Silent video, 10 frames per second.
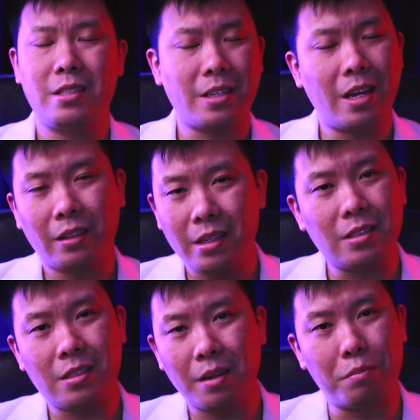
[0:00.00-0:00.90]
is at
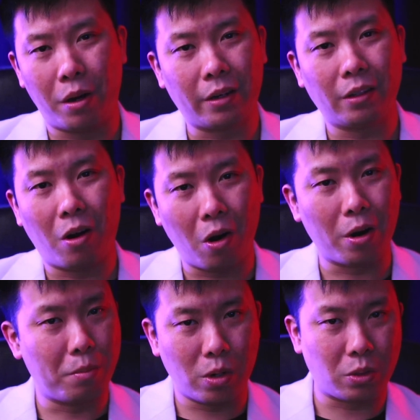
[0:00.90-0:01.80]
least CM Punk and the
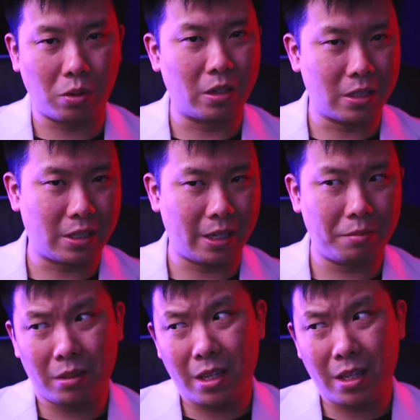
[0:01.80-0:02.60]
Hardy Boys were on this team.